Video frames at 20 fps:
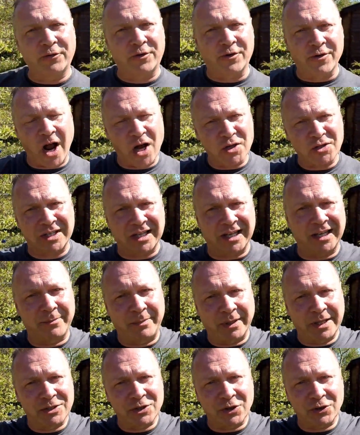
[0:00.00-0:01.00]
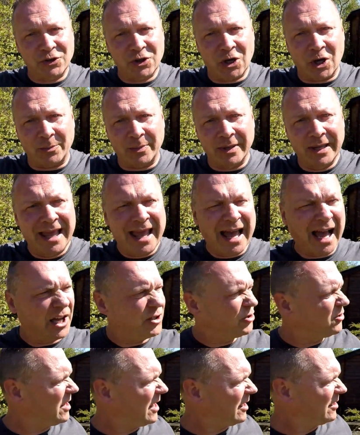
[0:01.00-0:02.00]
grass clippings on top. I
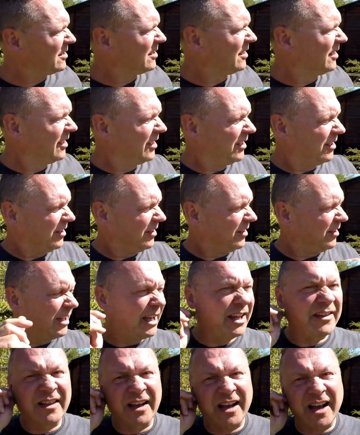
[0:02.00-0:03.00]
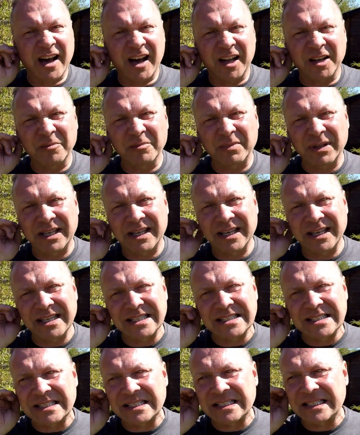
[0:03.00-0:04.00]
do that in the garden
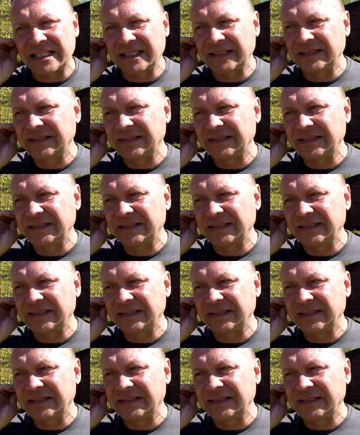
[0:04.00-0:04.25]
because.